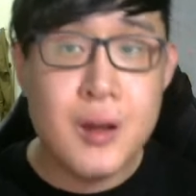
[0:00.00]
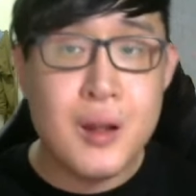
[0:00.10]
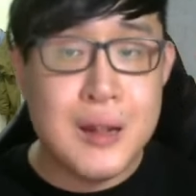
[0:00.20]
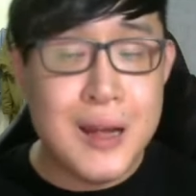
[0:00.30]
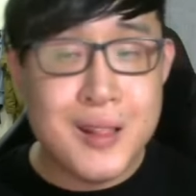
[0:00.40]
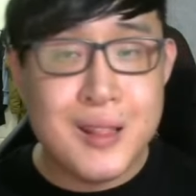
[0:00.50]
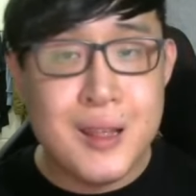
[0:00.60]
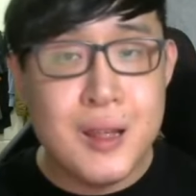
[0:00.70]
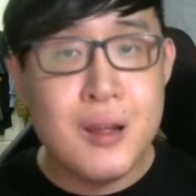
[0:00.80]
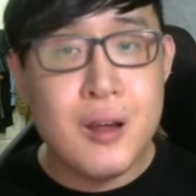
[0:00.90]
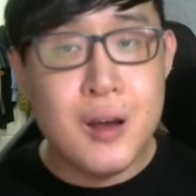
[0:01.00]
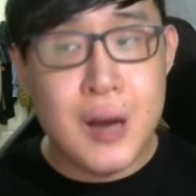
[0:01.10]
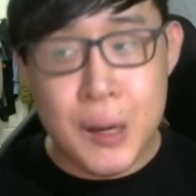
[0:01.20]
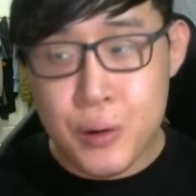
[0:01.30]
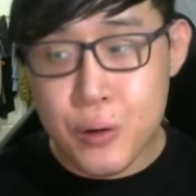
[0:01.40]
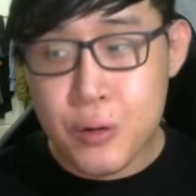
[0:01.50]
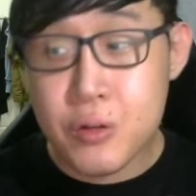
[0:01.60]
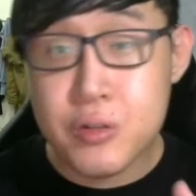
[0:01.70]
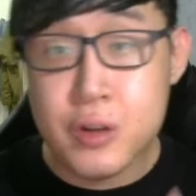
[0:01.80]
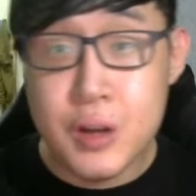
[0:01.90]
Lastly, I will
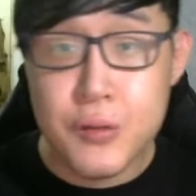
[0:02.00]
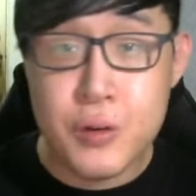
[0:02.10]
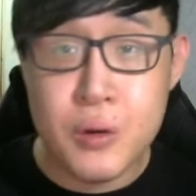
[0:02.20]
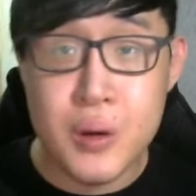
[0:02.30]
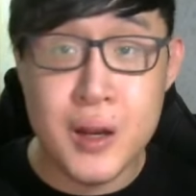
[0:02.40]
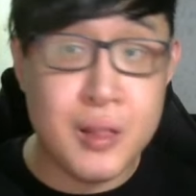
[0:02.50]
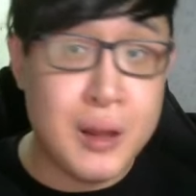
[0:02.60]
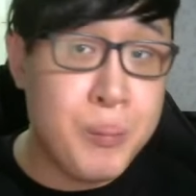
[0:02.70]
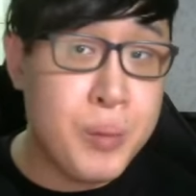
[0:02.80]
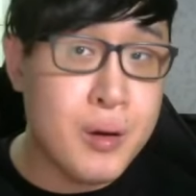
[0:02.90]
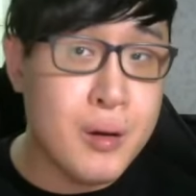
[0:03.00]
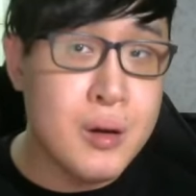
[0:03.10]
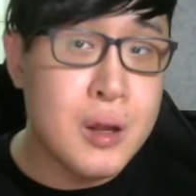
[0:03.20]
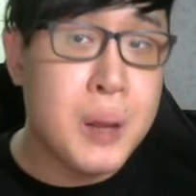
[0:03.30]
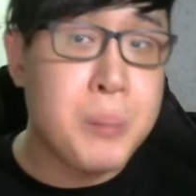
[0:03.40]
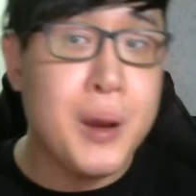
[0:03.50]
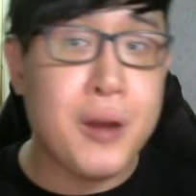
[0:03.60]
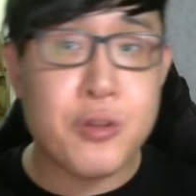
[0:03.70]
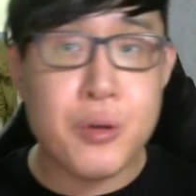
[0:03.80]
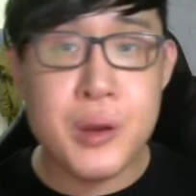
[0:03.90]
also share with you an example by
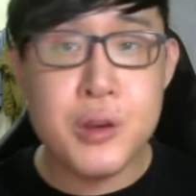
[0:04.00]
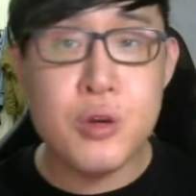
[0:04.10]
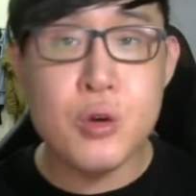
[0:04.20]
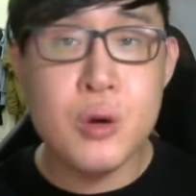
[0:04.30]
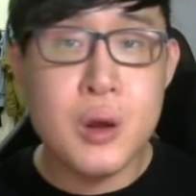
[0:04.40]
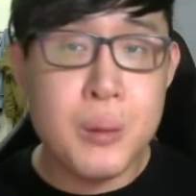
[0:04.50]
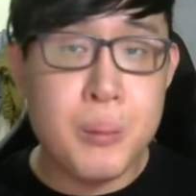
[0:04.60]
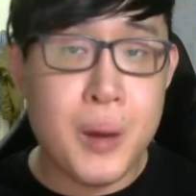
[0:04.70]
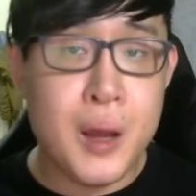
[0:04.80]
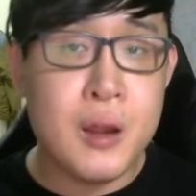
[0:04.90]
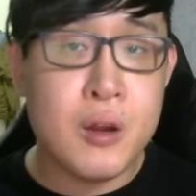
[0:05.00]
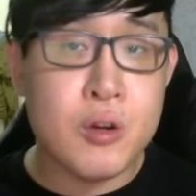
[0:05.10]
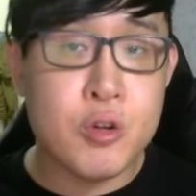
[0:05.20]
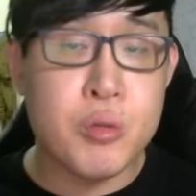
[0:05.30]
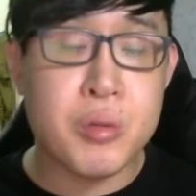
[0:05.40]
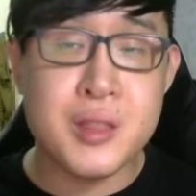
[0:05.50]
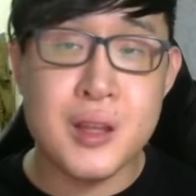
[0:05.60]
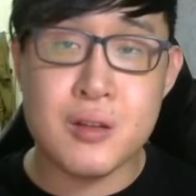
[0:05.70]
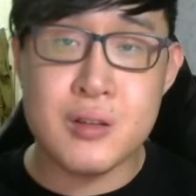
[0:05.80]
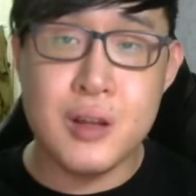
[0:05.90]
showing you my group
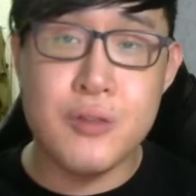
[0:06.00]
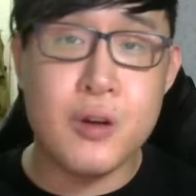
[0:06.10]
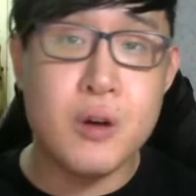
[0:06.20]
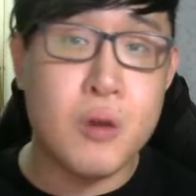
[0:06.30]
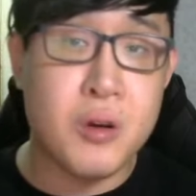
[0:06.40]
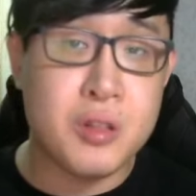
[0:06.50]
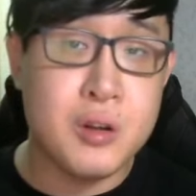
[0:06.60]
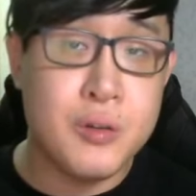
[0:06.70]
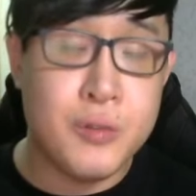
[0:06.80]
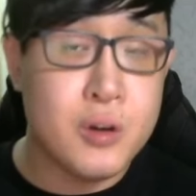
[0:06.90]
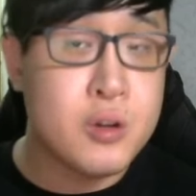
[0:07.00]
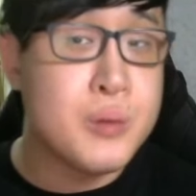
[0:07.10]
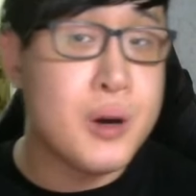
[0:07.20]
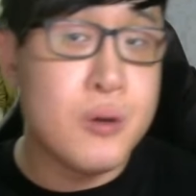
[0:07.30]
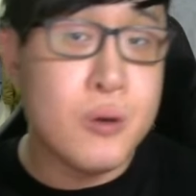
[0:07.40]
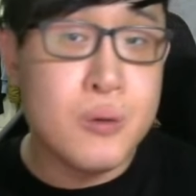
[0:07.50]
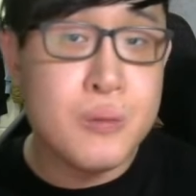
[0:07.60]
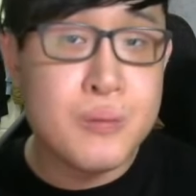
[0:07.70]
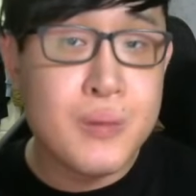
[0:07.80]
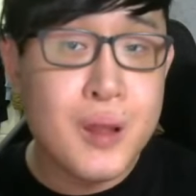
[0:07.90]
stage day 4 roster for tomorrow.
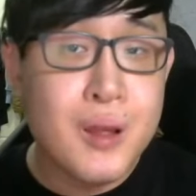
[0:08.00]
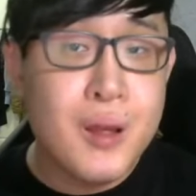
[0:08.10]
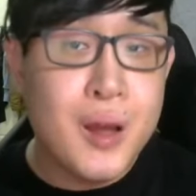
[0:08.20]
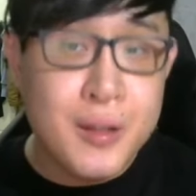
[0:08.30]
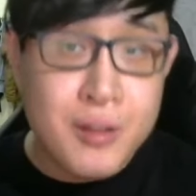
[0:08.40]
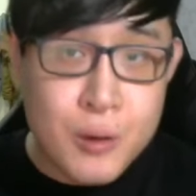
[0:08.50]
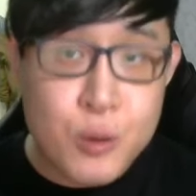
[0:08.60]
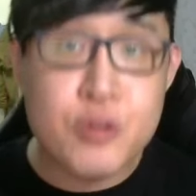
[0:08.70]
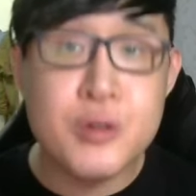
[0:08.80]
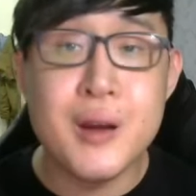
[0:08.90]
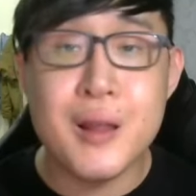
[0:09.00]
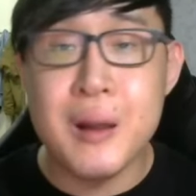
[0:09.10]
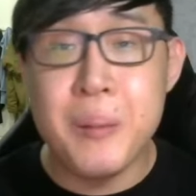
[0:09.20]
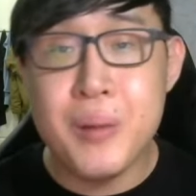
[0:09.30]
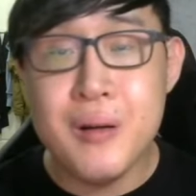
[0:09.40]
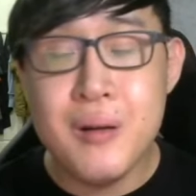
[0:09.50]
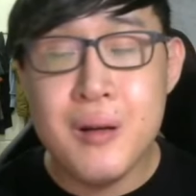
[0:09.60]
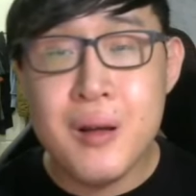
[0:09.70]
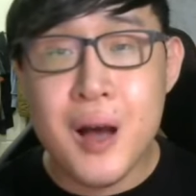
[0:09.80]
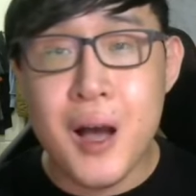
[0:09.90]
As you look through the example,
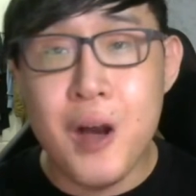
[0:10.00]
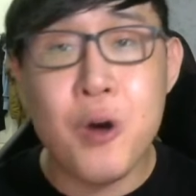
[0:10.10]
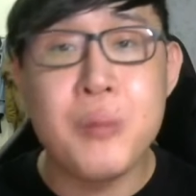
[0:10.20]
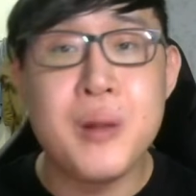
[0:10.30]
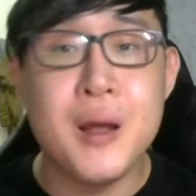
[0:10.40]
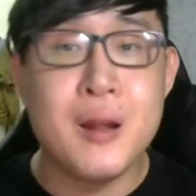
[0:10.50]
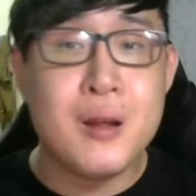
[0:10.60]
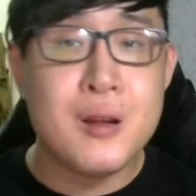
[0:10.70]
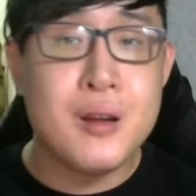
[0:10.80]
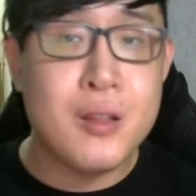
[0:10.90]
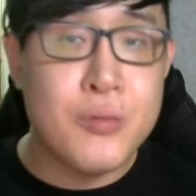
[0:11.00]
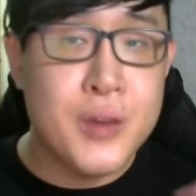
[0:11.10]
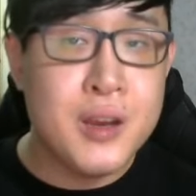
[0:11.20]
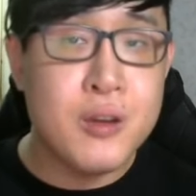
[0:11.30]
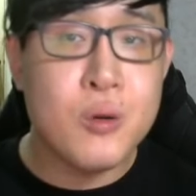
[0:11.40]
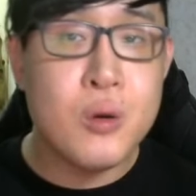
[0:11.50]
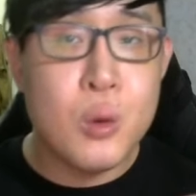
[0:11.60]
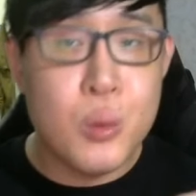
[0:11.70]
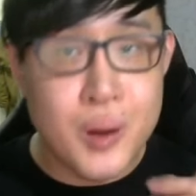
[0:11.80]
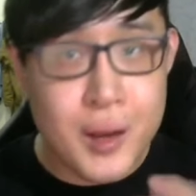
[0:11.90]
I hope that this video
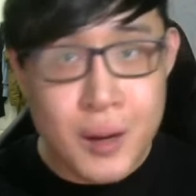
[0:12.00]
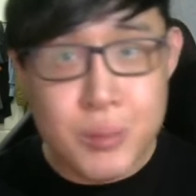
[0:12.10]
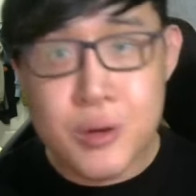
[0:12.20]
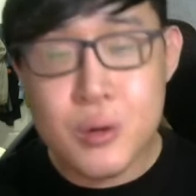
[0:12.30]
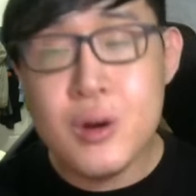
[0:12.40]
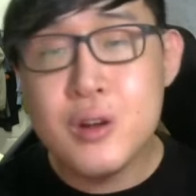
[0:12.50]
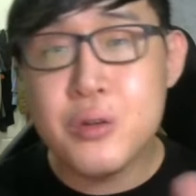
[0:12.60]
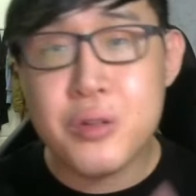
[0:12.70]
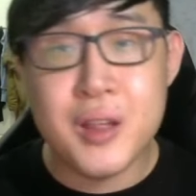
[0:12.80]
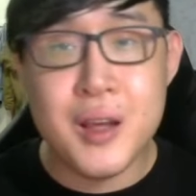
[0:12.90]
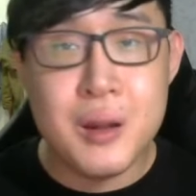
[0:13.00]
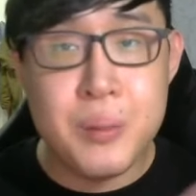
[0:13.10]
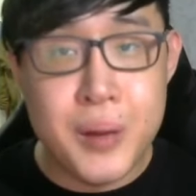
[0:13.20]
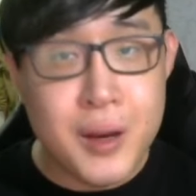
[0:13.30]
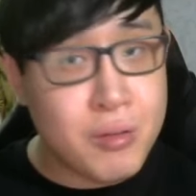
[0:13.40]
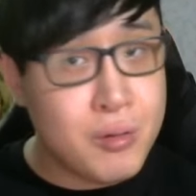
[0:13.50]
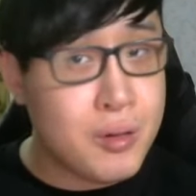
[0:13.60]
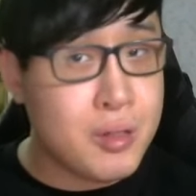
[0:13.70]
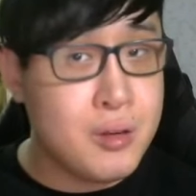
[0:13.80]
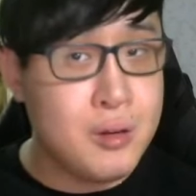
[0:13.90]
will help you to set the best
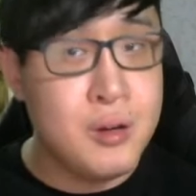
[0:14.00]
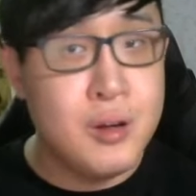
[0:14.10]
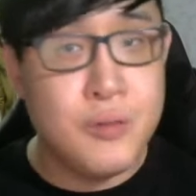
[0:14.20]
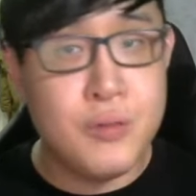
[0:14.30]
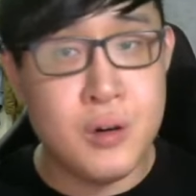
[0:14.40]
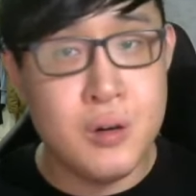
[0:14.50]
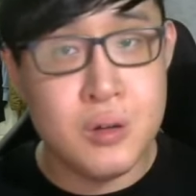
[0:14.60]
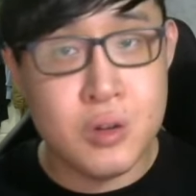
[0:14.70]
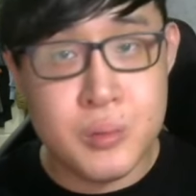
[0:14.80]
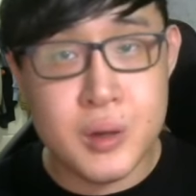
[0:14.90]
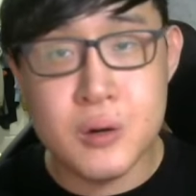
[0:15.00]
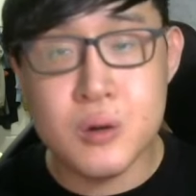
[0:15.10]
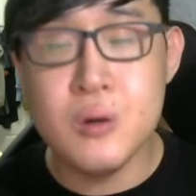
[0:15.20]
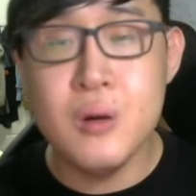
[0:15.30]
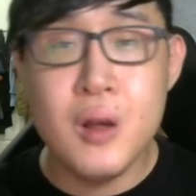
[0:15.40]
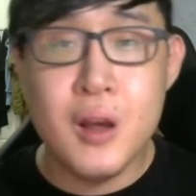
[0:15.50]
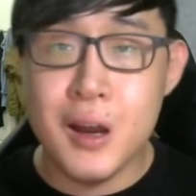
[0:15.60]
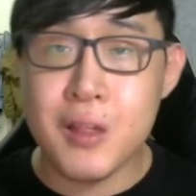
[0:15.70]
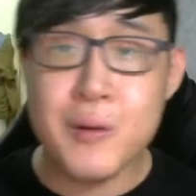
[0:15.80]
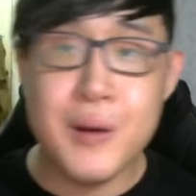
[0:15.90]
roster for tomorrow
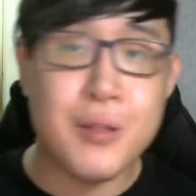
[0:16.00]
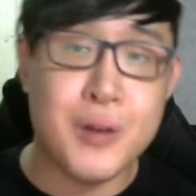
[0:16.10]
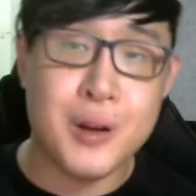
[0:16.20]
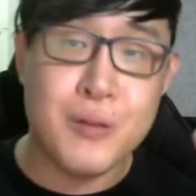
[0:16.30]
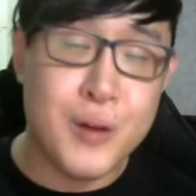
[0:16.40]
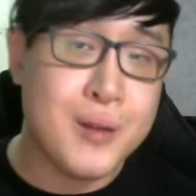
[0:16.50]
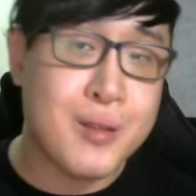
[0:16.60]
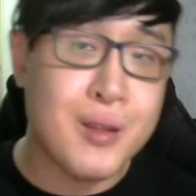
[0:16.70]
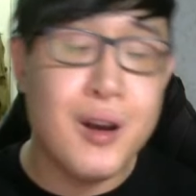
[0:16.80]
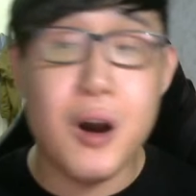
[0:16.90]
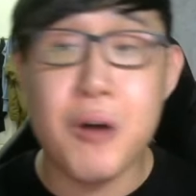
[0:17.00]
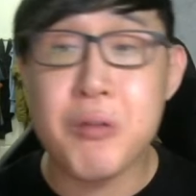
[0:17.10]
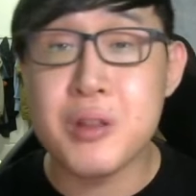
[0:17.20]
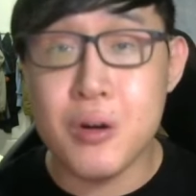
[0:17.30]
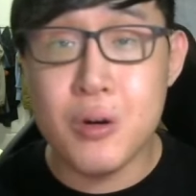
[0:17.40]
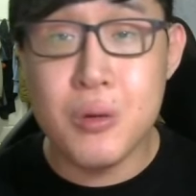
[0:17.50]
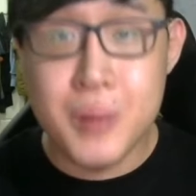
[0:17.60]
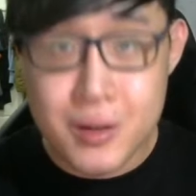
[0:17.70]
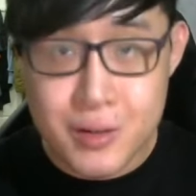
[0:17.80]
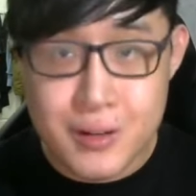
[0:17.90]
as well as for the rest of Stockholm
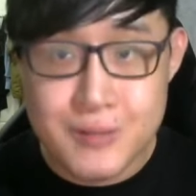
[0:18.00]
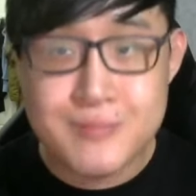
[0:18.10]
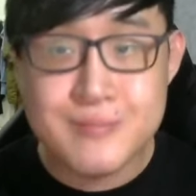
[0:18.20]
Major.